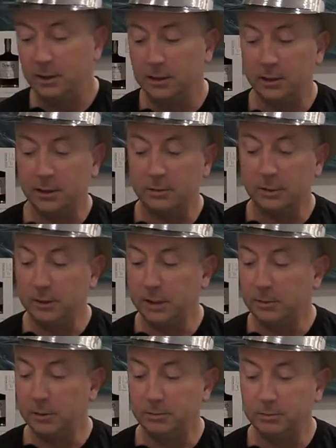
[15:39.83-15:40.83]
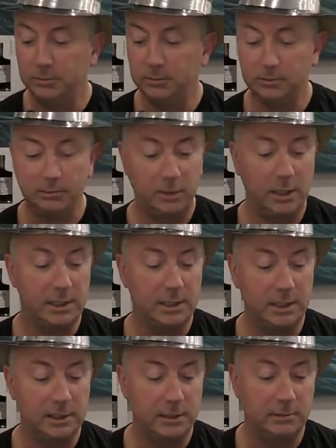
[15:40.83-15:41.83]
the double-double
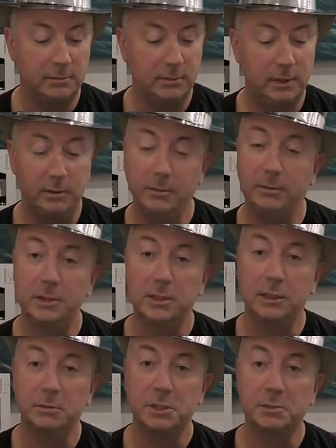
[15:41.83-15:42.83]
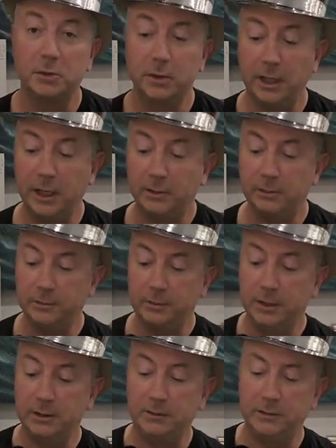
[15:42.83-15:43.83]
process, um, must help smooth it out
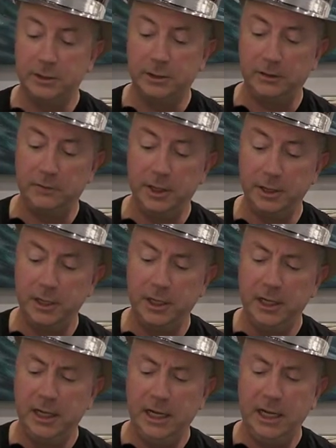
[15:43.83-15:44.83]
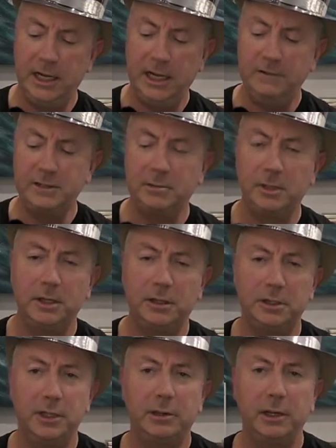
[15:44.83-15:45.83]
in the sherry finish. And I have some other
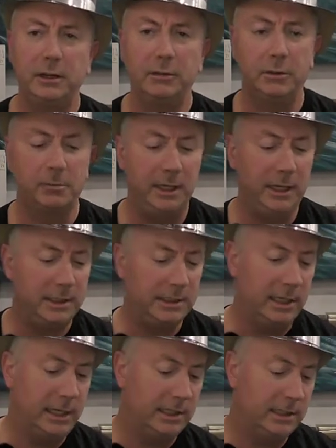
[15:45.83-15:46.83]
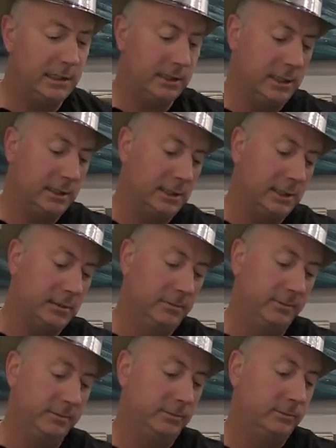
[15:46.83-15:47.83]
sherry or PX cask. This says it's
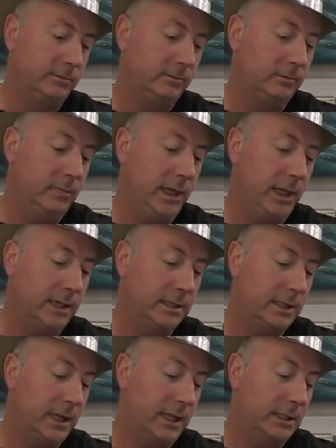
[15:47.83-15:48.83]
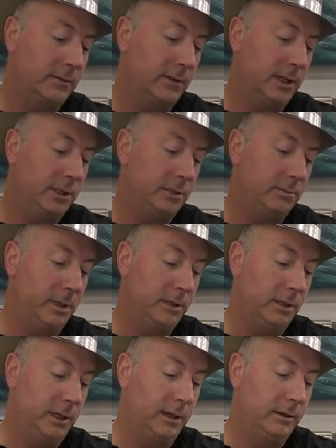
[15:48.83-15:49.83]
PX cask finished,
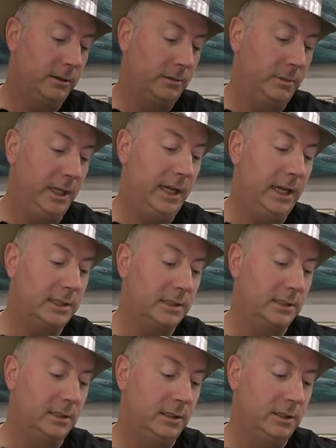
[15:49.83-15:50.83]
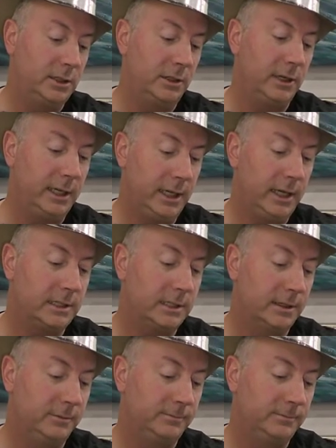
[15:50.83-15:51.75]
yeah. PX sherry cask.